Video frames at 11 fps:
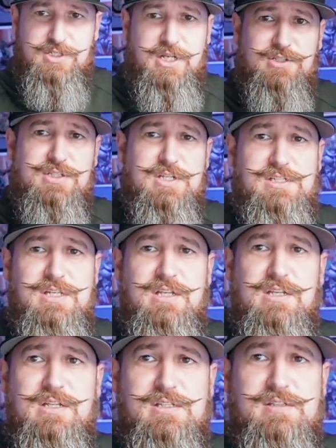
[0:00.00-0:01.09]
challenges I see
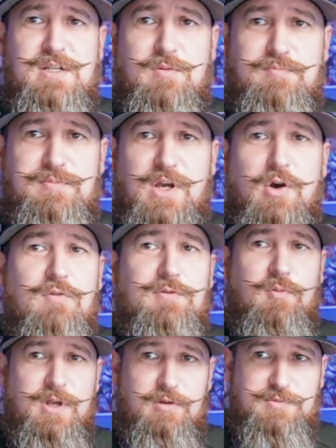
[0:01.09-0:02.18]
is the
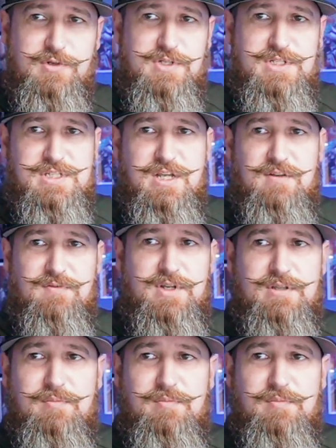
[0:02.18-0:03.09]
overwhelm during discovery.